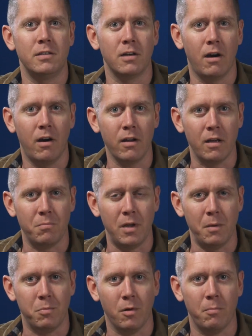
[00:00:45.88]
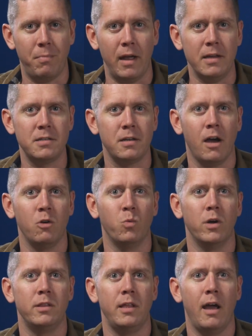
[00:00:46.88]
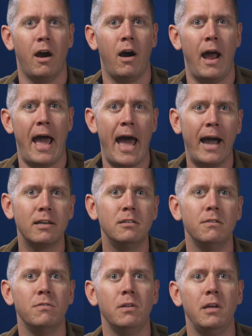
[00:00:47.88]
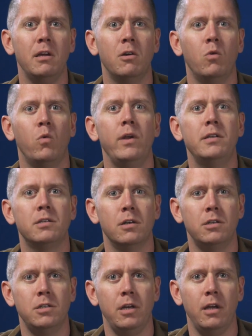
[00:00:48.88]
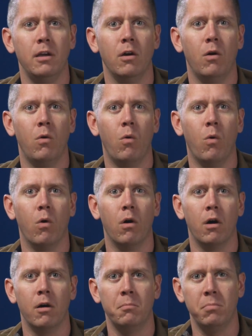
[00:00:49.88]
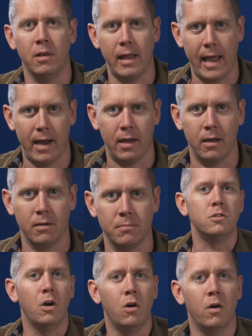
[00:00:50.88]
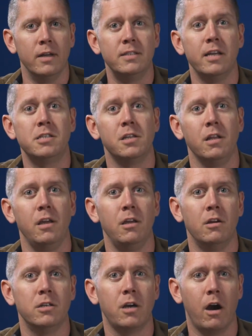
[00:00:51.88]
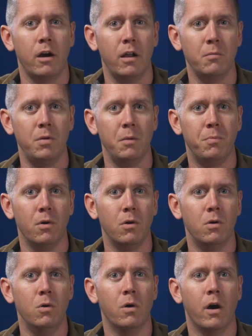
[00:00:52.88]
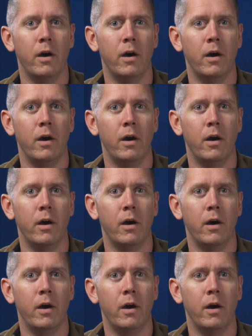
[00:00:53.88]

to target people based on what they are actively researching or planning. So essentially, you're targeting people who